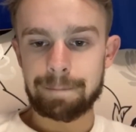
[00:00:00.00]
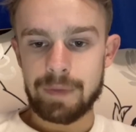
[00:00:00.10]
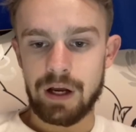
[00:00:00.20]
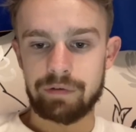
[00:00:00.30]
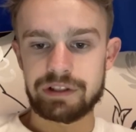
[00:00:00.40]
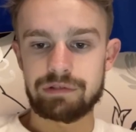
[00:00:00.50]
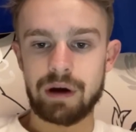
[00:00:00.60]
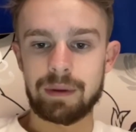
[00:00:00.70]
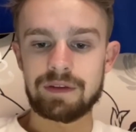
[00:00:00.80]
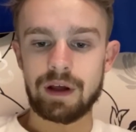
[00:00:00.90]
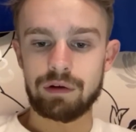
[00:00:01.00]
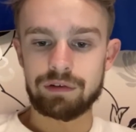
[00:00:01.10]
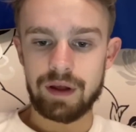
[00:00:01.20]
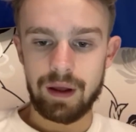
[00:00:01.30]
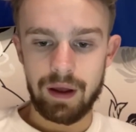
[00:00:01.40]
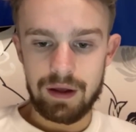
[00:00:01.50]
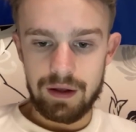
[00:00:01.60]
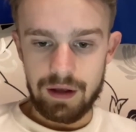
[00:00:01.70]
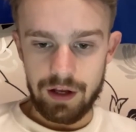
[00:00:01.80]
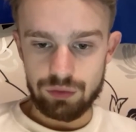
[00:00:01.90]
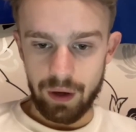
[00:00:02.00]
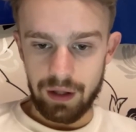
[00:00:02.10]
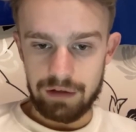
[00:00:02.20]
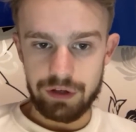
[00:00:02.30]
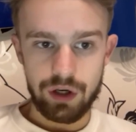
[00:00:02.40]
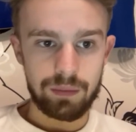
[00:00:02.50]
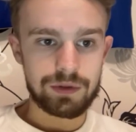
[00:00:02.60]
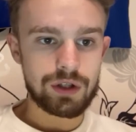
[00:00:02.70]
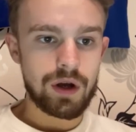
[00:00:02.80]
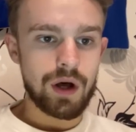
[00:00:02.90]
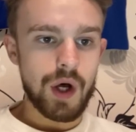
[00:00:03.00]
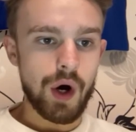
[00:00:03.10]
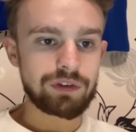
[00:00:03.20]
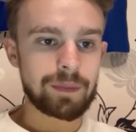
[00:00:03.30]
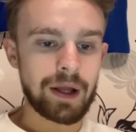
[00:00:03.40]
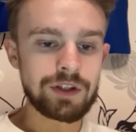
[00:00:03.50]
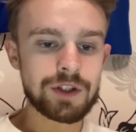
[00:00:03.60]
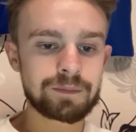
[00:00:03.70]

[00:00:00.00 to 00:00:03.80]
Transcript: And obviously Fabian Delph as well, if he comes off the bench.